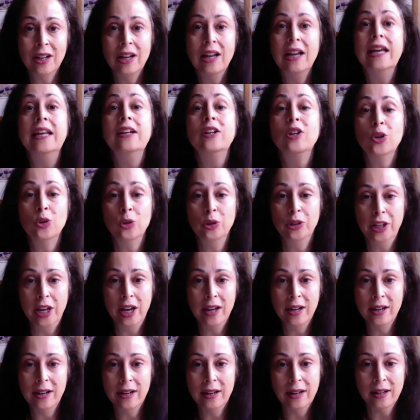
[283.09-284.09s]
in
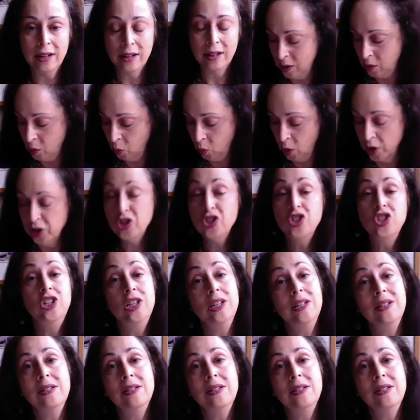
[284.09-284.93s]
creating what she